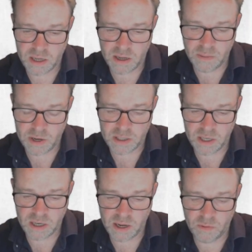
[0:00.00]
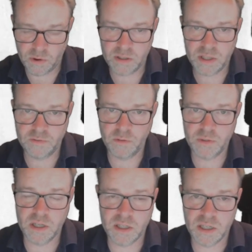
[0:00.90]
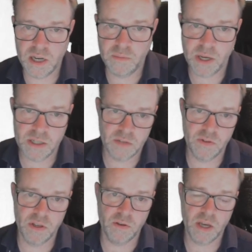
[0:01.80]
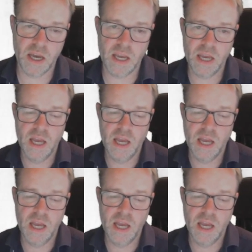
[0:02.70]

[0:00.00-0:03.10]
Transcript: I'm actually a network DevOps engineer based in the UK